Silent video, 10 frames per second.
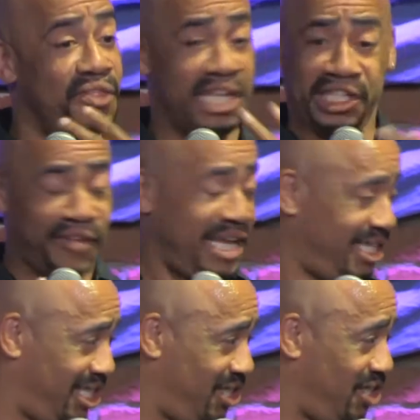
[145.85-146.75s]
This
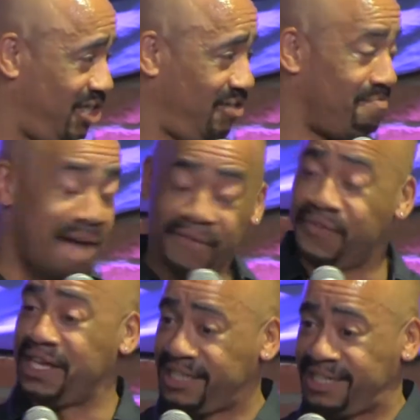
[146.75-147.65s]
face, my
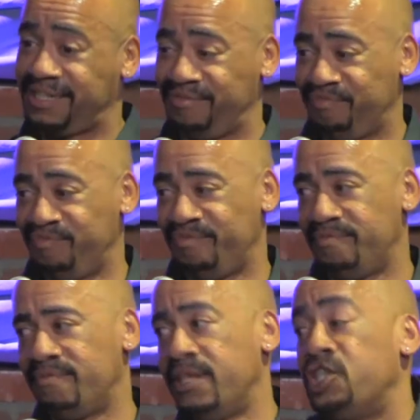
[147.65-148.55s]
face,
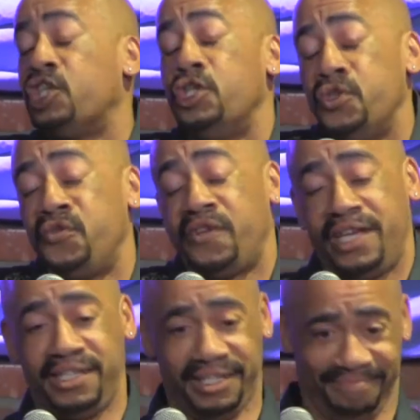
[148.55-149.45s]
is a new
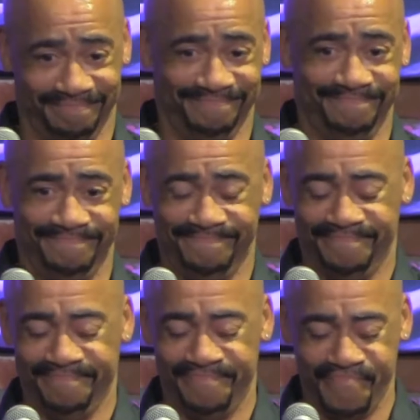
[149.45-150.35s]
face.
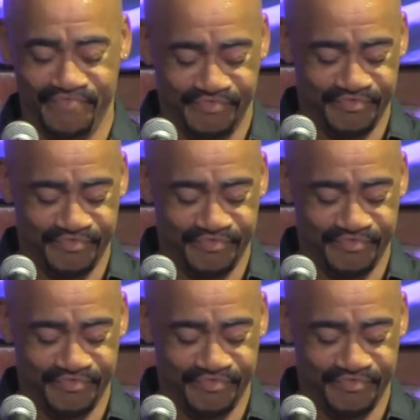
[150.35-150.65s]
Woo!